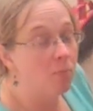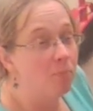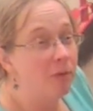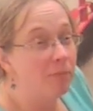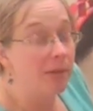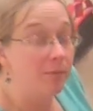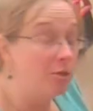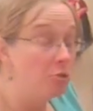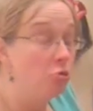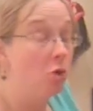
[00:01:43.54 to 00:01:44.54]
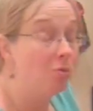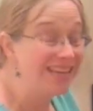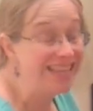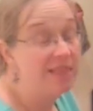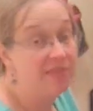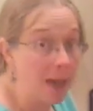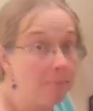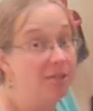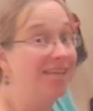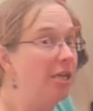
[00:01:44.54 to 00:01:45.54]
but maybe you don't need that
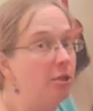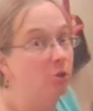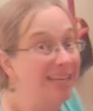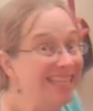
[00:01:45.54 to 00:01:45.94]
particular